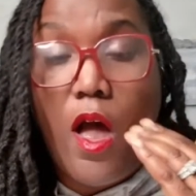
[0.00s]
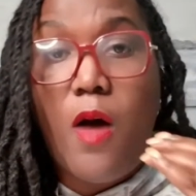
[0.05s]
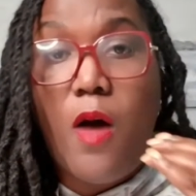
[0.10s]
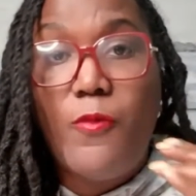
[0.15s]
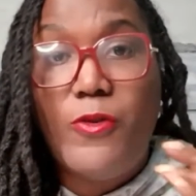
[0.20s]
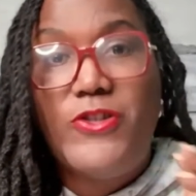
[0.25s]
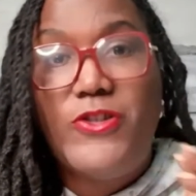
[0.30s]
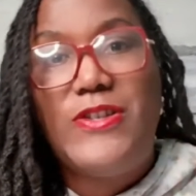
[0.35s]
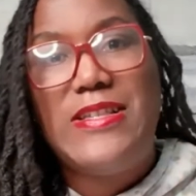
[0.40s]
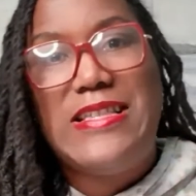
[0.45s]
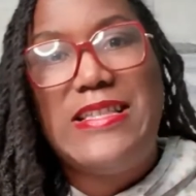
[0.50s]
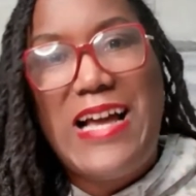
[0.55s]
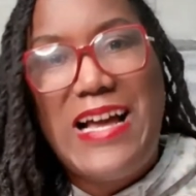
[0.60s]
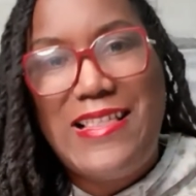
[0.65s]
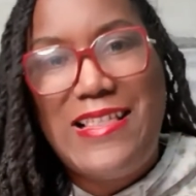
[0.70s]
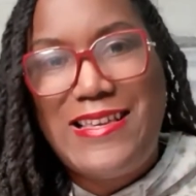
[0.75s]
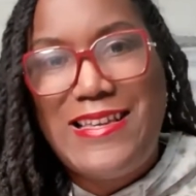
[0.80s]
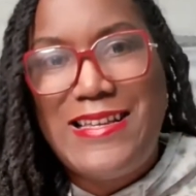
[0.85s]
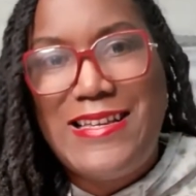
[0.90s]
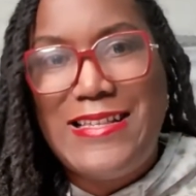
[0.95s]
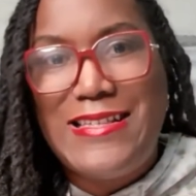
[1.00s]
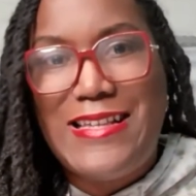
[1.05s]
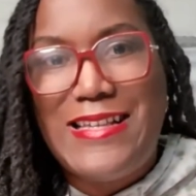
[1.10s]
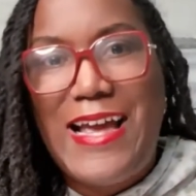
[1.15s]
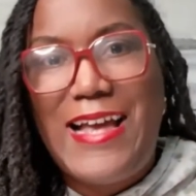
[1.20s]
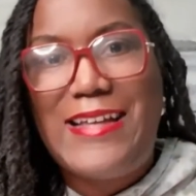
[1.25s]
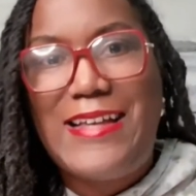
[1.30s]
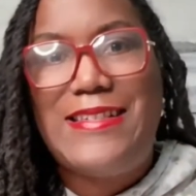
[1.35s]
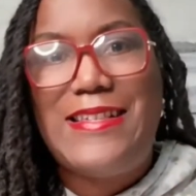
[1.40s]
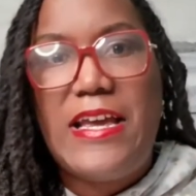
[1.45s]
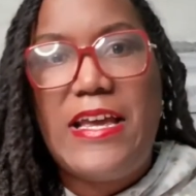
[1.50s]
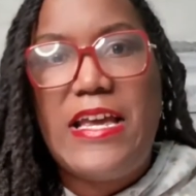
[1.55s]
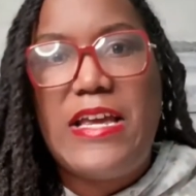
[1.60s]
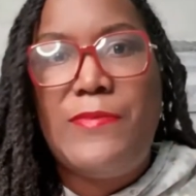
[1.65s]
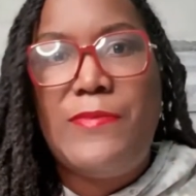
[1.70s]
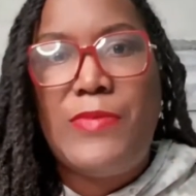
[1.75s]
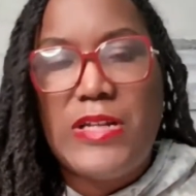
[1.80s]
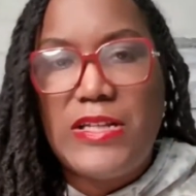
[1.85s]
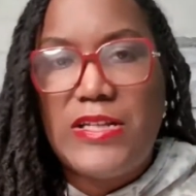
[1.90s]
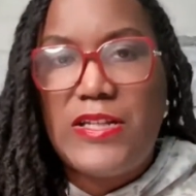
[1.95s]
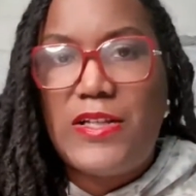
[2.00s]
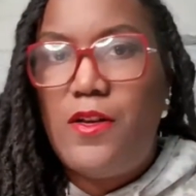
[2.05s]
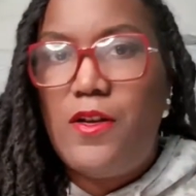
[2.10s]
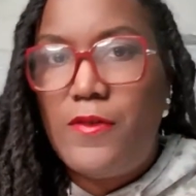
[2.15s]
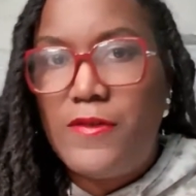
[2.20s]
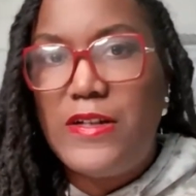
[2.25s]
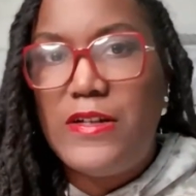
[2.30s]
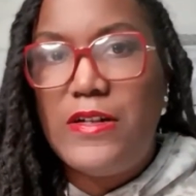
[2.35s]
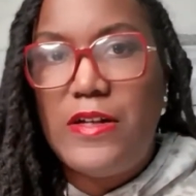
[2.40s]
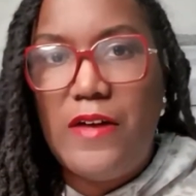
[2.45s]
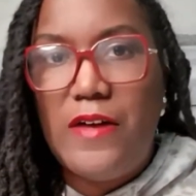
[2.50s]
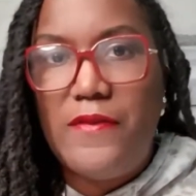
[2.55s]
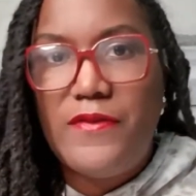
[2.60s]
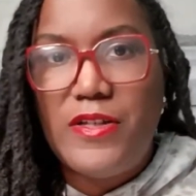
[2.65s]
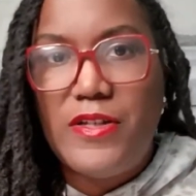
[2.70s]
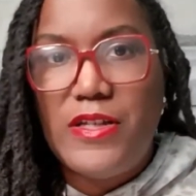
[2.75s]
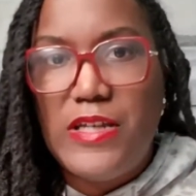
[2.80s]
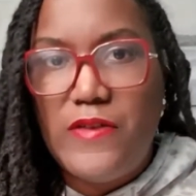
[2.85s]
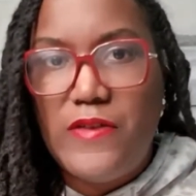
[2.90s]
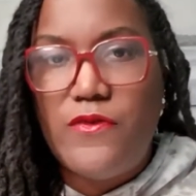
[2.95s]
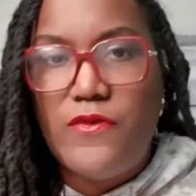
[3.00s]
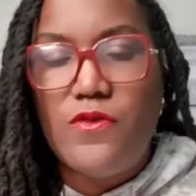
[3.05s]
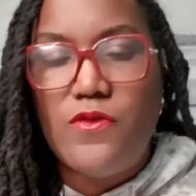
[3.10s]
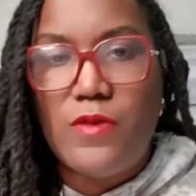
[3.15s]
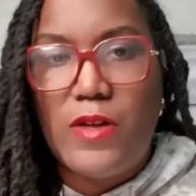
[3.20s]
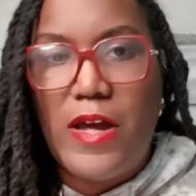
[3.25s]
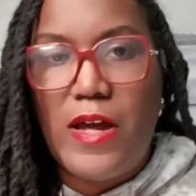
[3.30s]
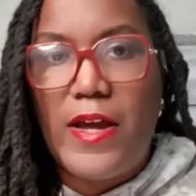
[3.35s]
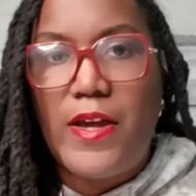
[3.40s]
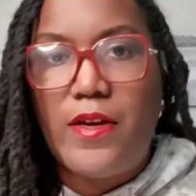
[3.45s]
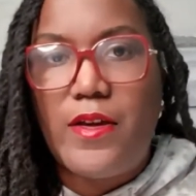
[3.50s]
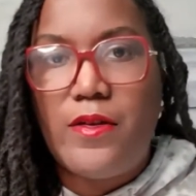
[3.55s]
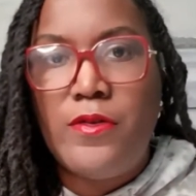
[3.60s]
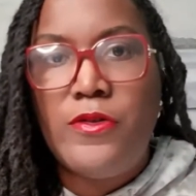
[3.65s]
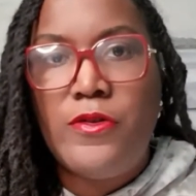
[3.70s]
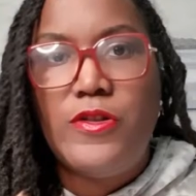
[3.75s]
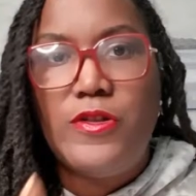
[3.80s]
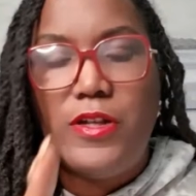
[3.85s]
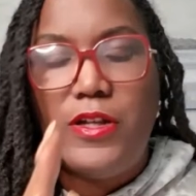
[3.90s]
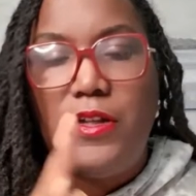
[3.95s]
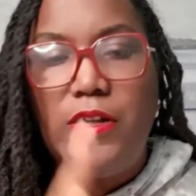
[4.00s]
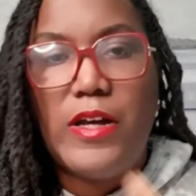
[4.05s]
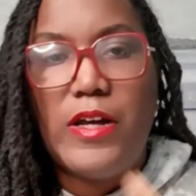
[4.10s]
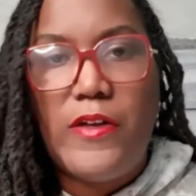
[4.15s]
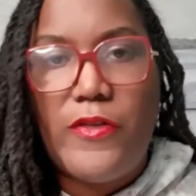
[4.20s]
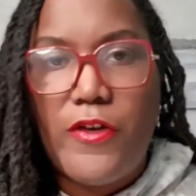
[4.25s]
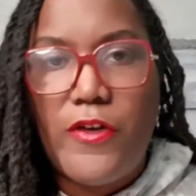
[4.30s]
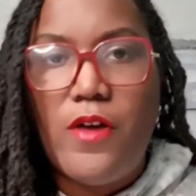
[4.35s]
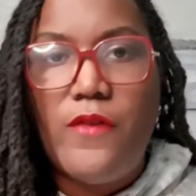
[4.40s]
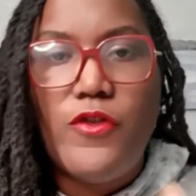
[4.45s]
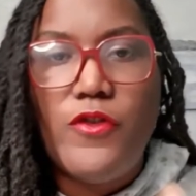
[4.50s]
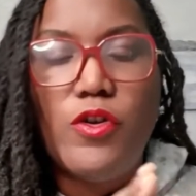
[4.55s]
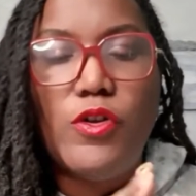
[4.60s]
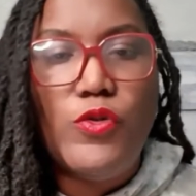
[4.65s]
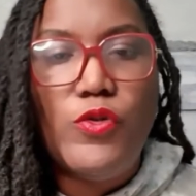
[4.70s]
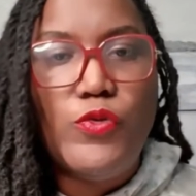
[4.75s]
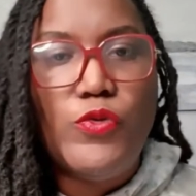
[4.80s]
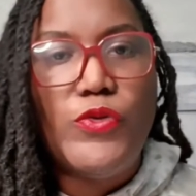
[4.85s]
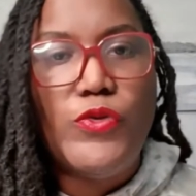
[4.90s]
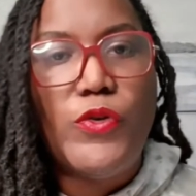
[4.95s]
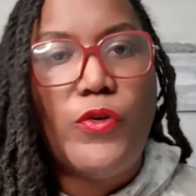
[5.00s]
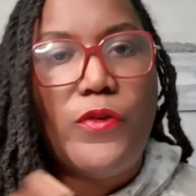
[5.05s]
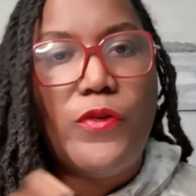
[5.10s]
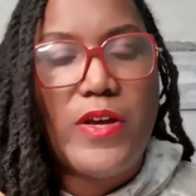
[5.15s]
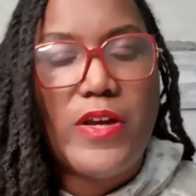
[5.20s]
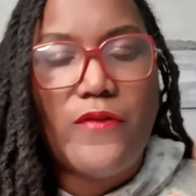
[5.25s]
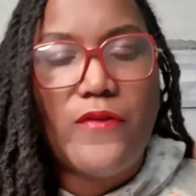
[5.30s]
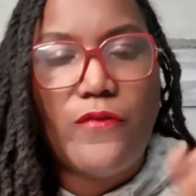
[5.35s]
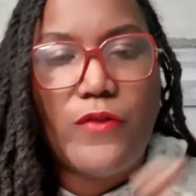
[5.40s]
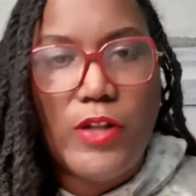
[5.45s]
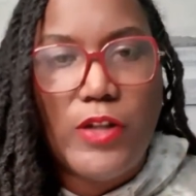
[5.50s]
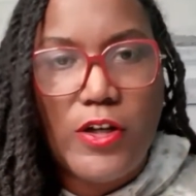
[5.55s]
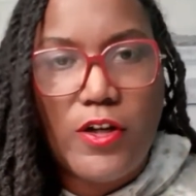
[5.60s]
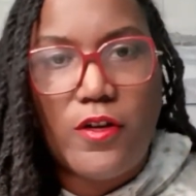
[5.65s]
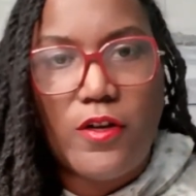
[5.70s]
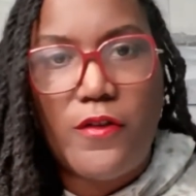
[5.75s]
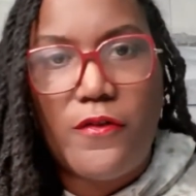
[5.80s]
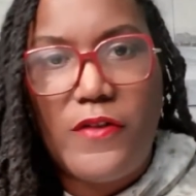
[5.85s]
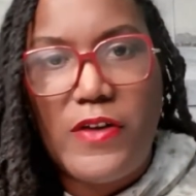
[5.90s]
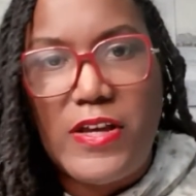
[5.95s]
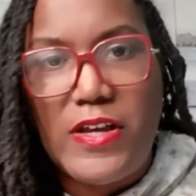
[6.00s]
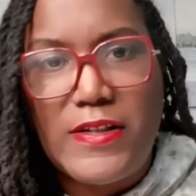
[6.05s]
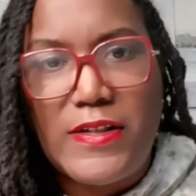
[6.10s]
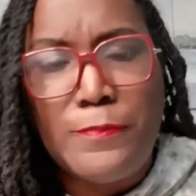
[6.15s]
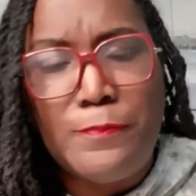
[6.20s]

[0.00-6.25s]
which is not the exact same, but it's close enough to give you like the length of your luteal and follicular phase.